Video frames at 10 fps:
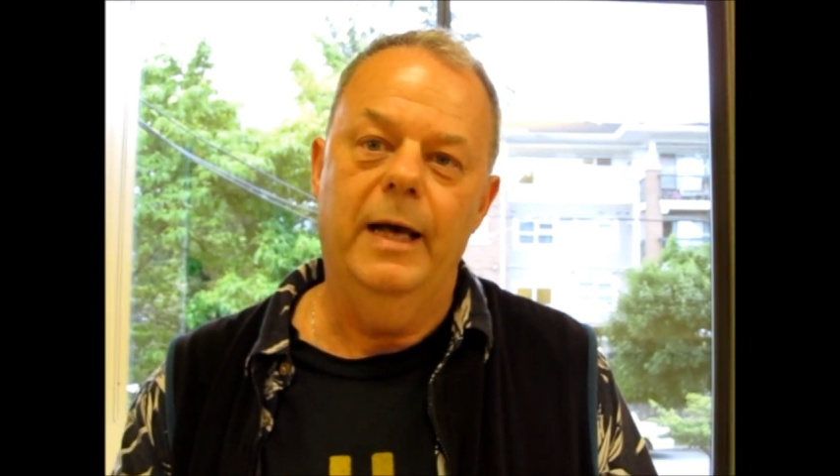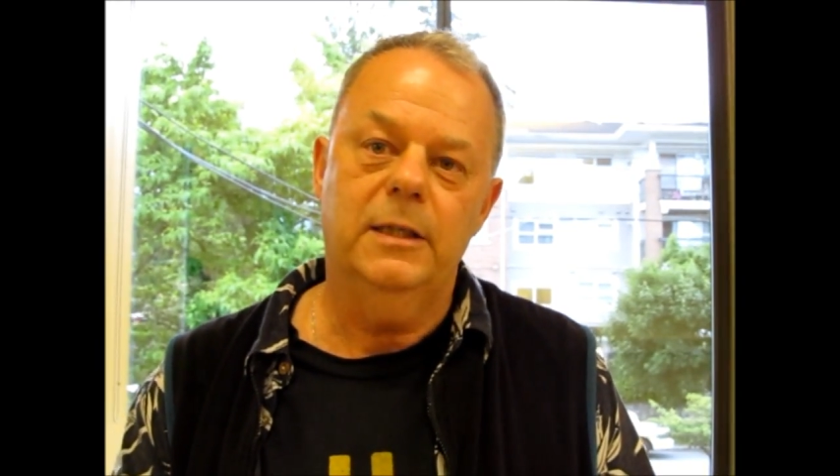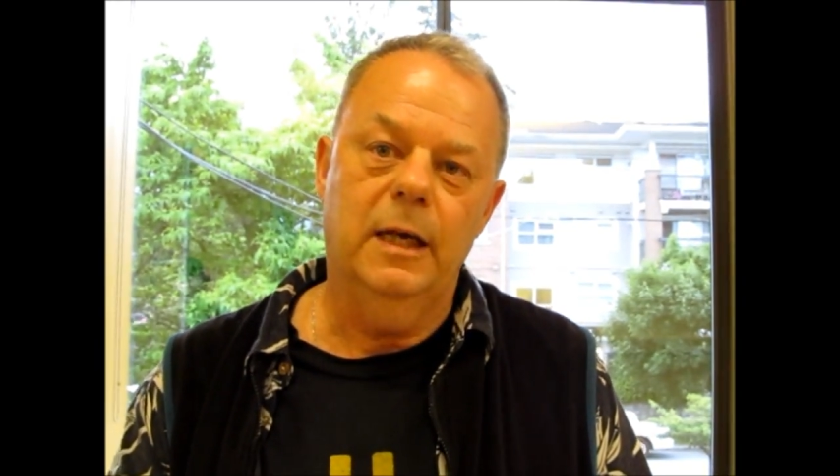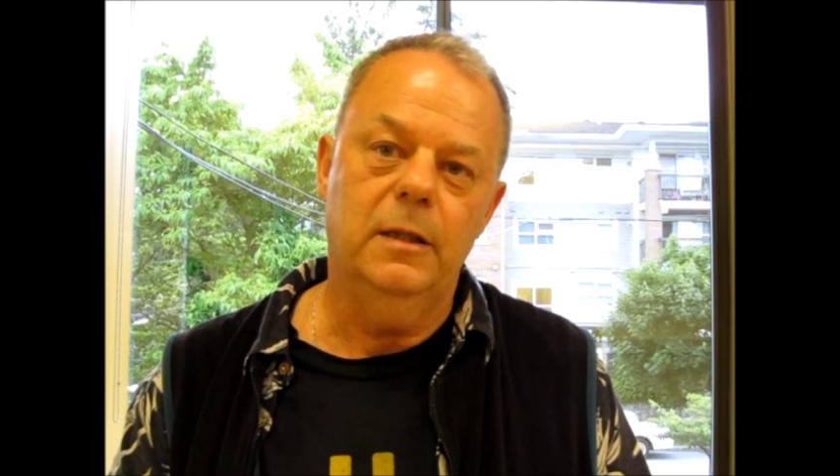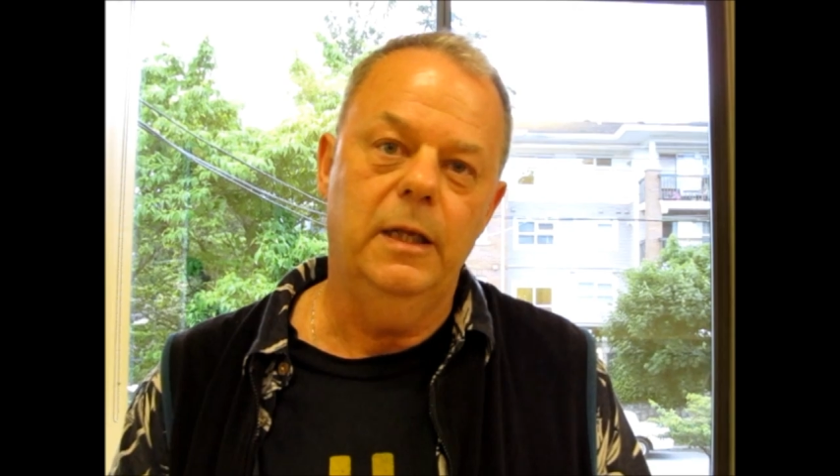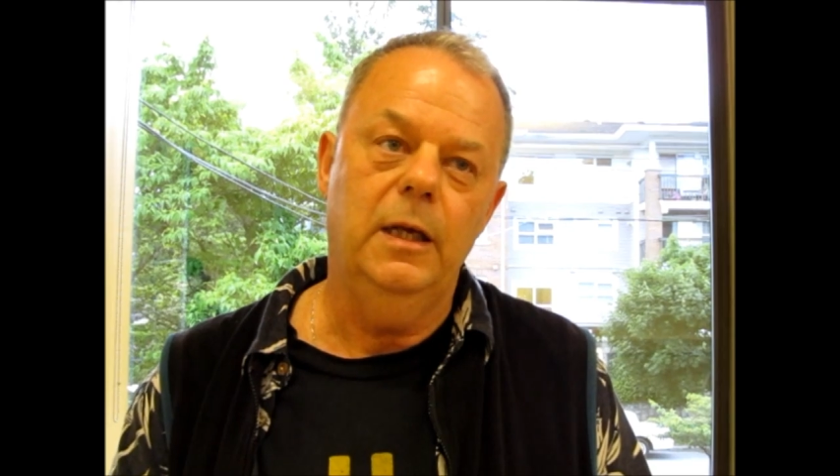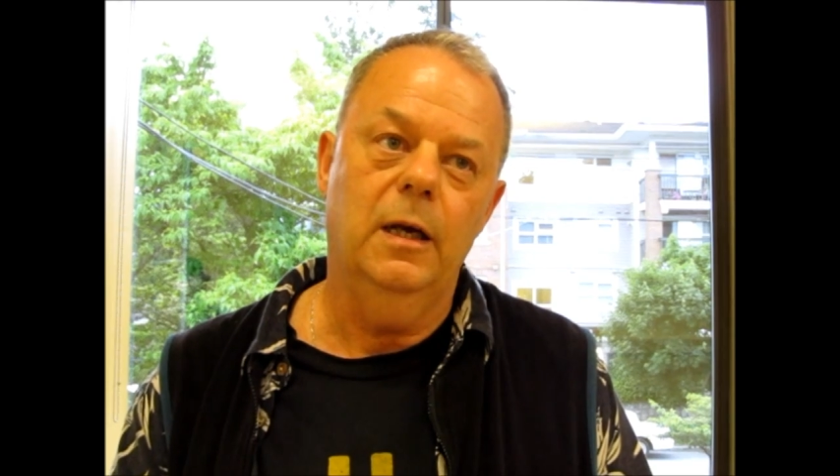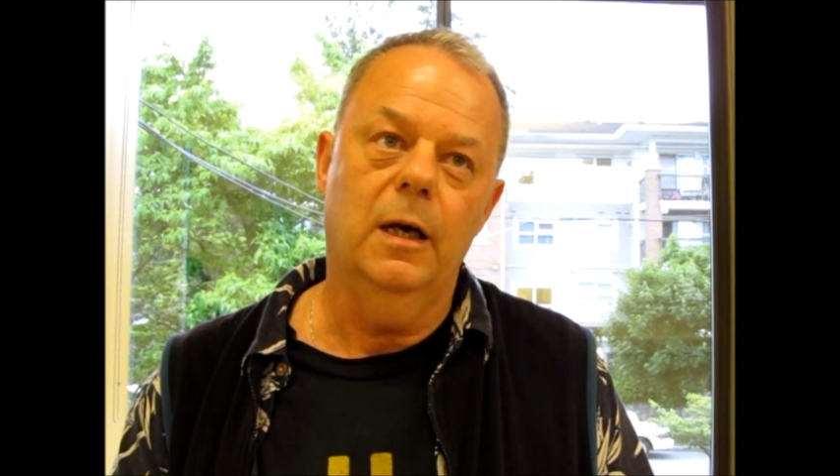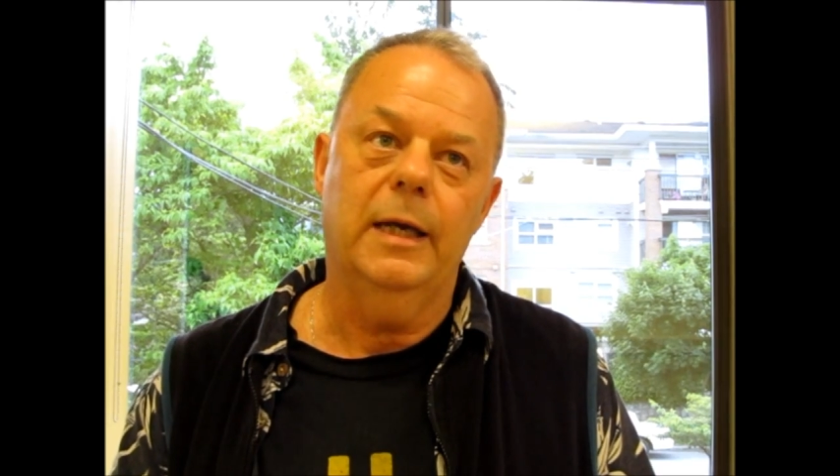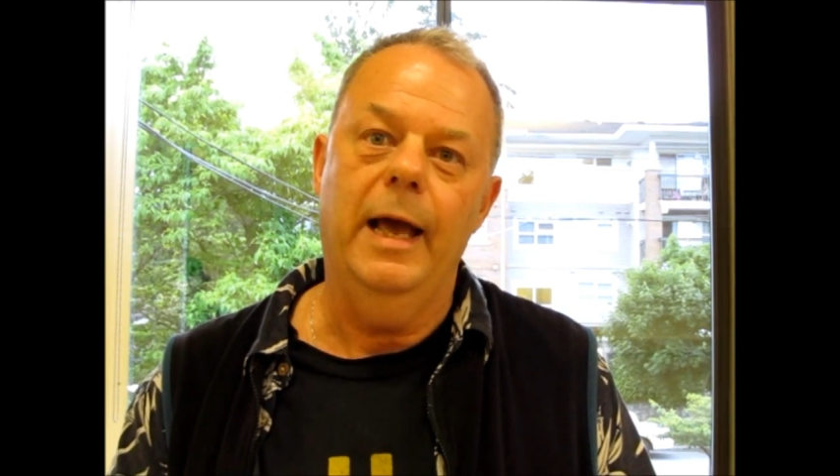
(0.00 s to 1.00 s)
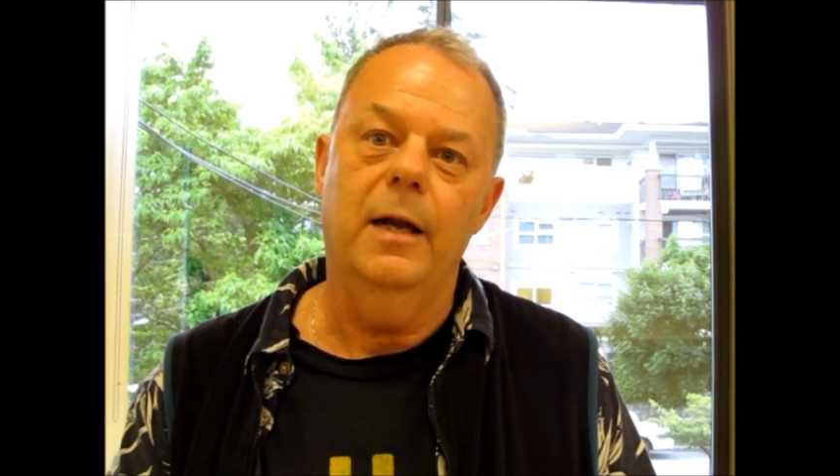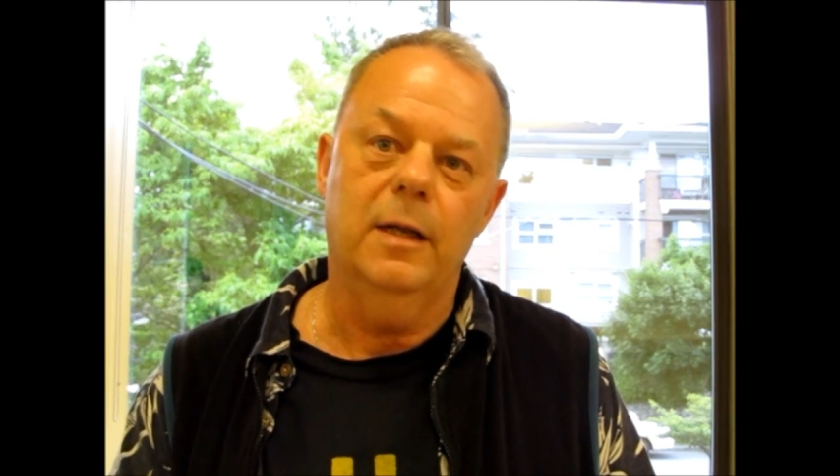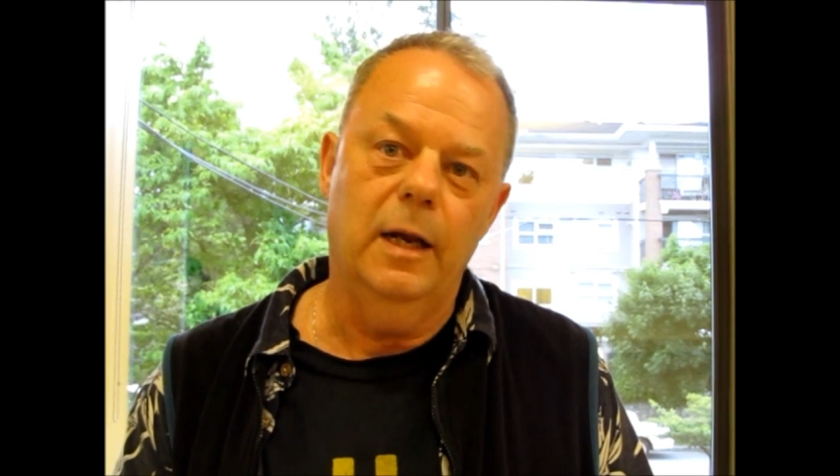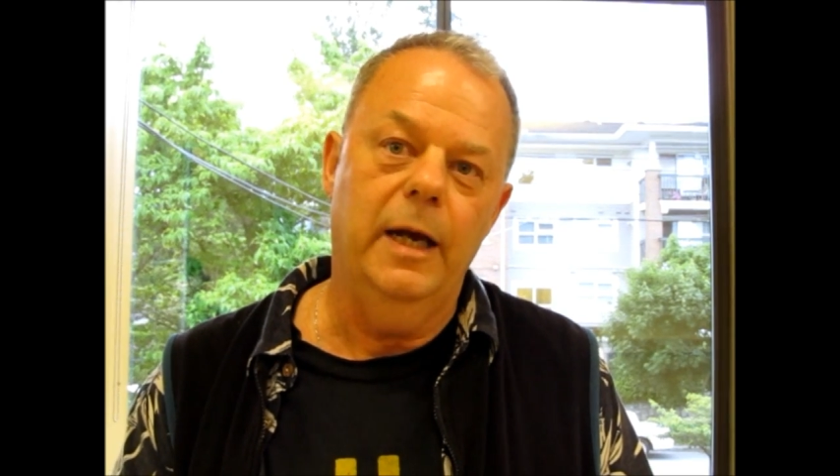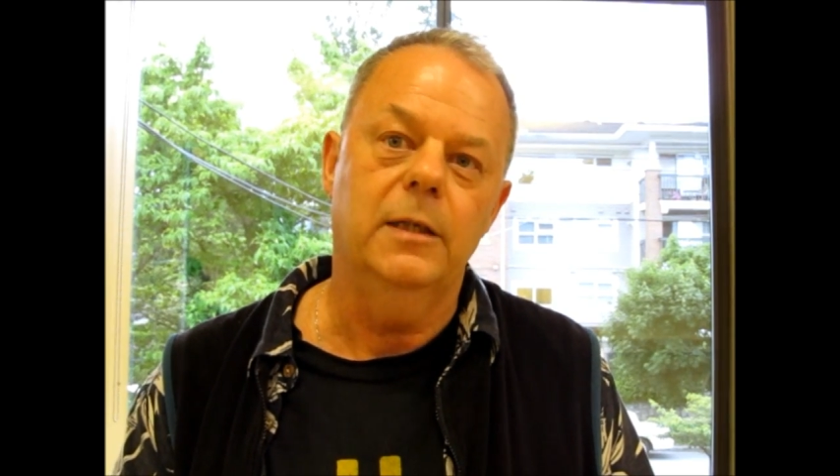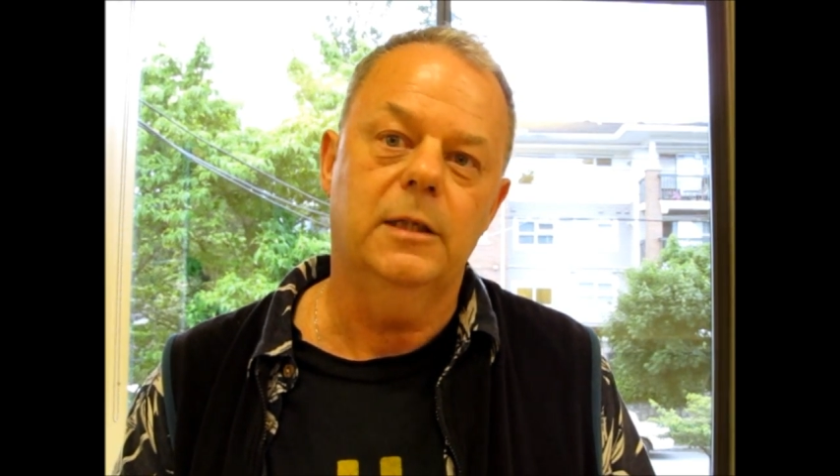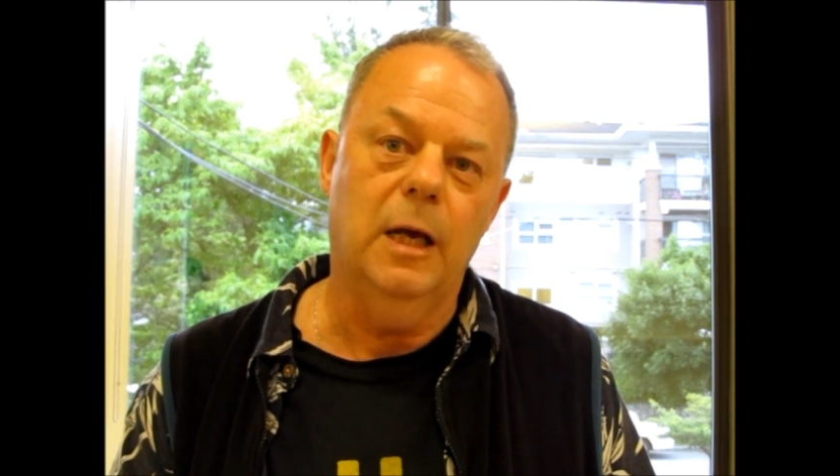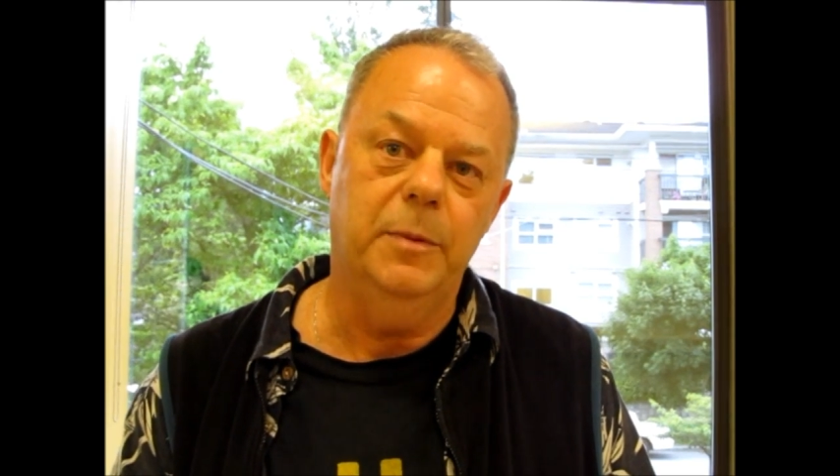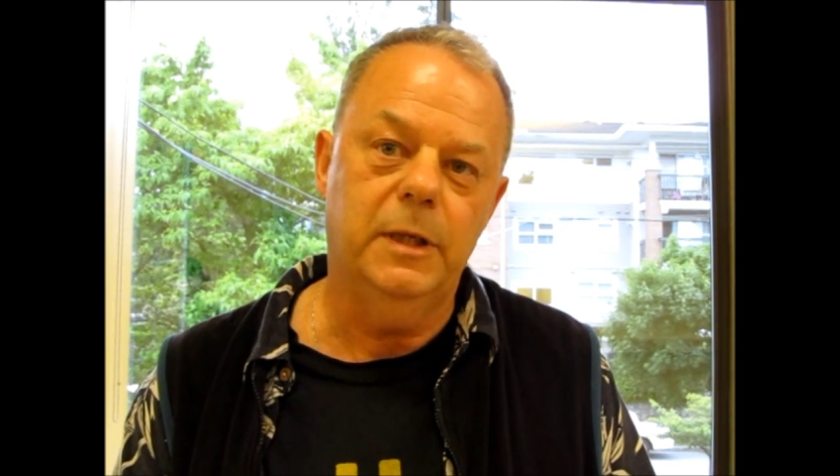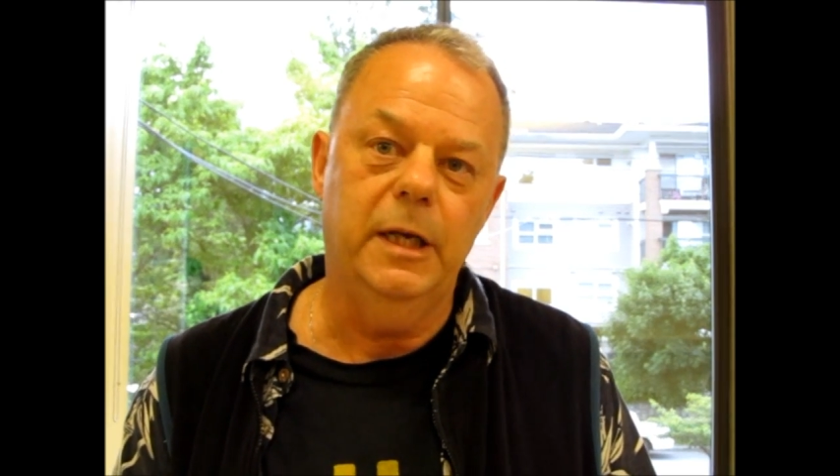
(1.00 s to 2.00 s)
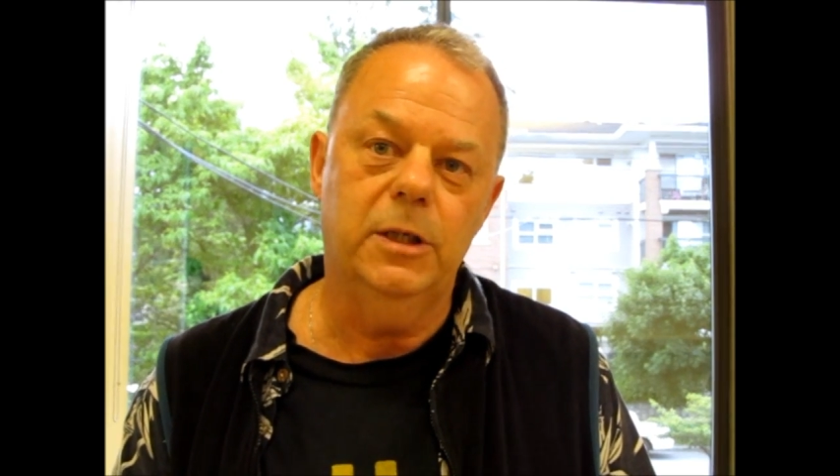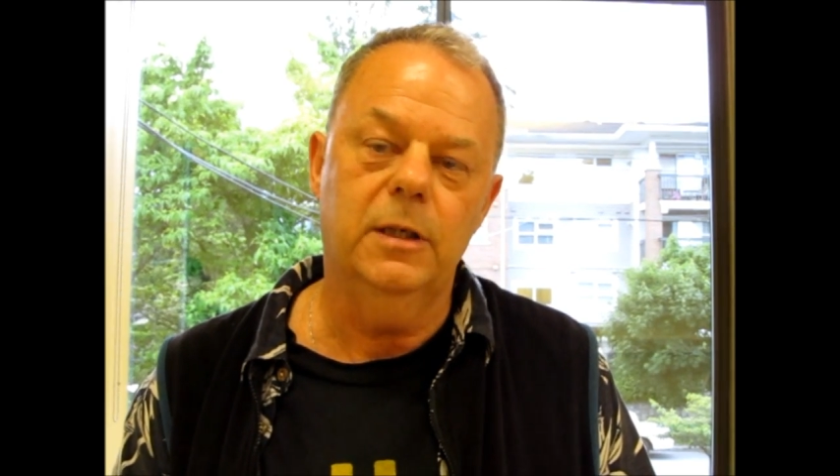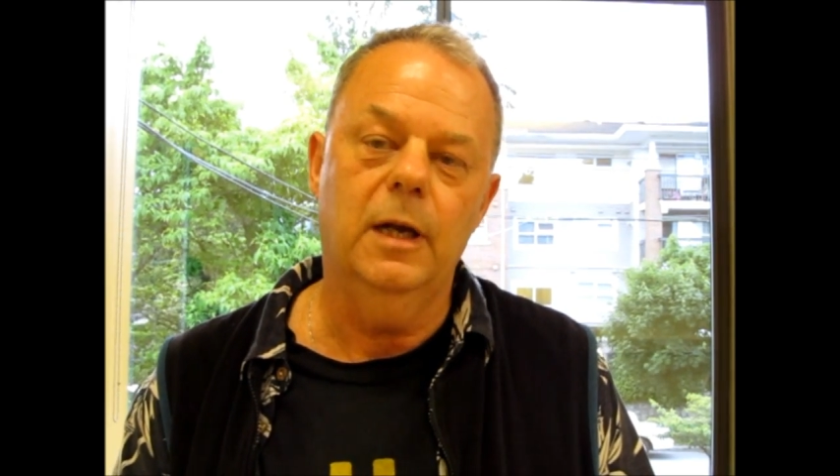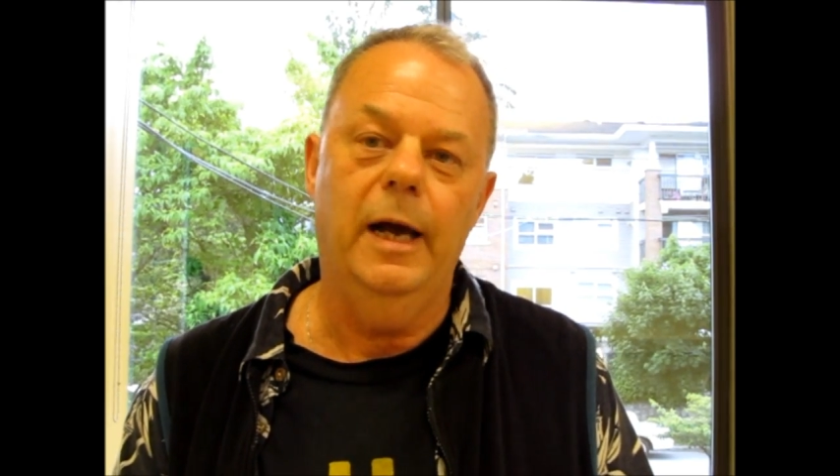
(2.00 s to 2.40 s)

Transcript: that's at the uh, Canada Line substation.